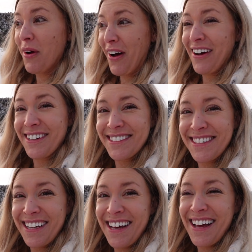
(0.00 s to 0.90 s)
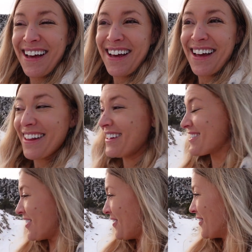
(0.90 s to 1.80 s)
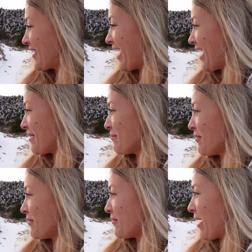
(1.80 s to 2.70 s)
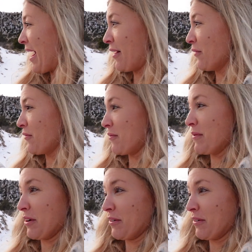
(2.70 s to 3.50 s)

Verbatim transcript: rocks. This all came out from the